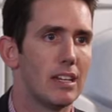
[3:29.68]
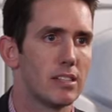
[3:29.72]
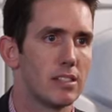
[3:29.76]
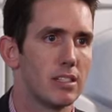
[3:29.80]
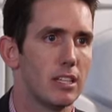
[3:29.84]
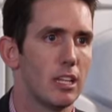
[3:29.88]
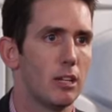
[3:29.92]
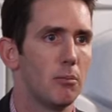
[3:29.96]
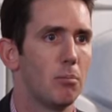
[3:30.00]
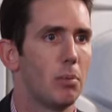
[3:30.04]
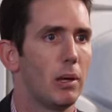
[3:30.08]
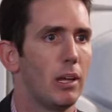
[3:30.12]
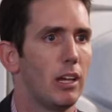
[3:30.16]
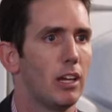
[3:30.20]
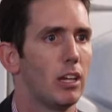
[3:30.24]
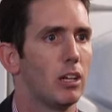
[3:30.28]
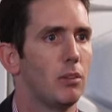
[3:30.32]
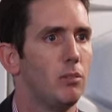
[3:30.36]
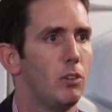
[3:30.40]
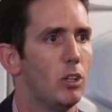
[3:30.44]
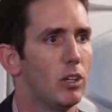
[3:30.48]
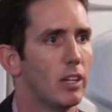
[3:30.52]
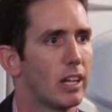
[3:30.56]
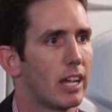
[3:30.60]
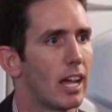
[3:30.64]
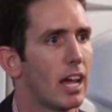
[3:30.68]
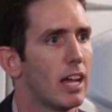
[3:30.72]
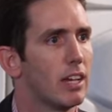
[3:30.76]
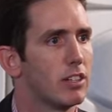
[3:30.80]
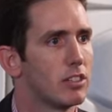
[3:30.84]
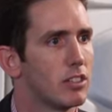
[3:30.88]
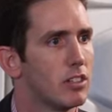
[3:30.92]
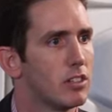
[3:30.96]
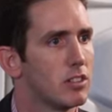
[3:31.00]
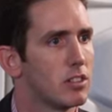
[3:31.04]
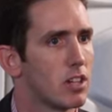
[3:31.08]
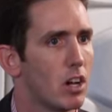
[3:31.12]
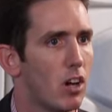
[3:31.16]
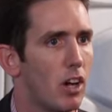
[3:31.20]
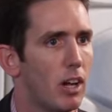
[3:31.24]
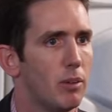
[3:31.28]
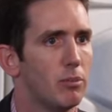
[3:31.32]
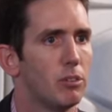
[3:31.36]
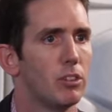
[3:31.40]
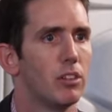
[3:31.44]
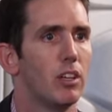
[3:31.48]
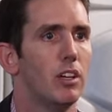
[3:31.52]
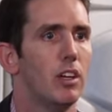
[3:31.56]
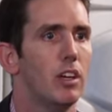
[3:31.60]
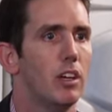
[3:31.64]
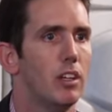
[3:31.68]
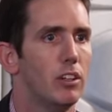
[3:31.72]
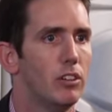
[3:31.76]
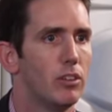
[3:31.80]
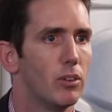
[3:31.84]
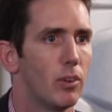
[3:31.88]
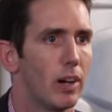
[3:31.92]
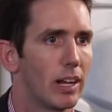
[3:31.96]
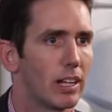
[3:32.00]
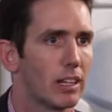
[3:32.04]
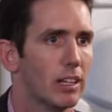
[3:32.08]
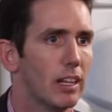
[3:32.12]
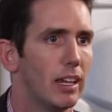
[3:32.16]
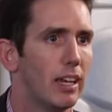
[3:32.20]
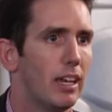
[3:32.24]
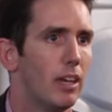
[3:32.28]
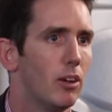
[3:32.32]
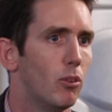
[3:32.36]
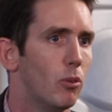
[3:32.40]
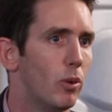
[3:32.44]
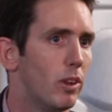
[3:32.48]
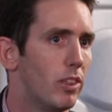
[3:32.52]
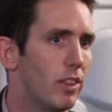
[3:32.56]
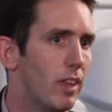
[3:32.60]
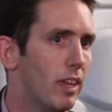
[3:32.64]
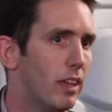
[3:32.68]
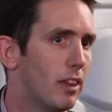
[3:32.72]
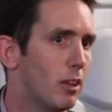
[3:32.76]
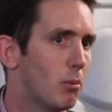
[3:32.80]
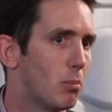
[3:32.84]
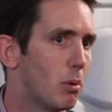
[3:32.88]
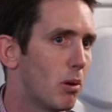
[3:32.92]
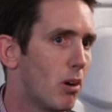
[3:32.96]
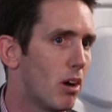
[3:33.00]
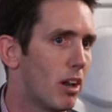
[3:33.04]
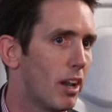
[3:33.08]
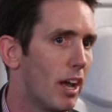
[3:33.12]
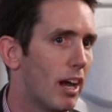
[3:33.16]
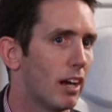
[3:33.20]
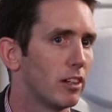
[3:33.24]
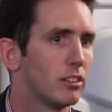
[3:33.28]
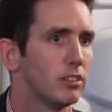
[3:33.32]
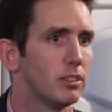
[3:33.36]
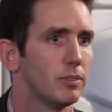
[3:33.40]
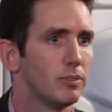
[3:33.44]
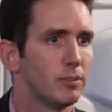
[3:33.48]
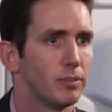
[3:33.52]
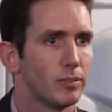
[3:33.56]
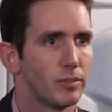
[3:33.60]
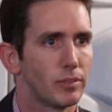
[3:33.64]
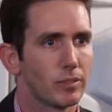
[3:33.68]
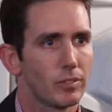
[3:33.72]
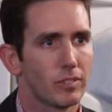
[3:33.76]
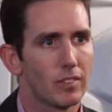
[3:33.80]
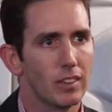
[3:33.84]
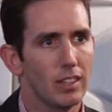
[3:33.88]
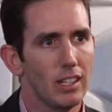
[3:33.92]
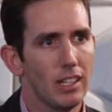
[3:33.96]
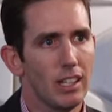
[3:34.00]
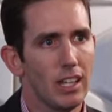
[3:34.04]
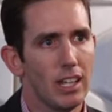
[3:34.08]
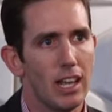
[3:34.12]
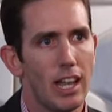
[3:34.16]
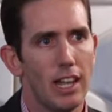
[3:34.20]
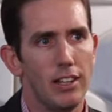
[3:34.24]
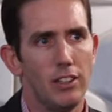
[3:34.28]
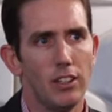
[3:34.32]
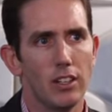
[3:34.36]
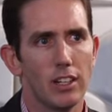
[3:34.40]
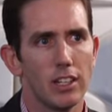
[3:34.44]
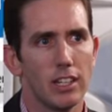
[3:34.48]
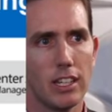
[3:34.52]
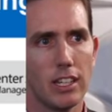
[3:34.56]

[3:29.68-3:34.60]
SNMP communication types directly within the product. And you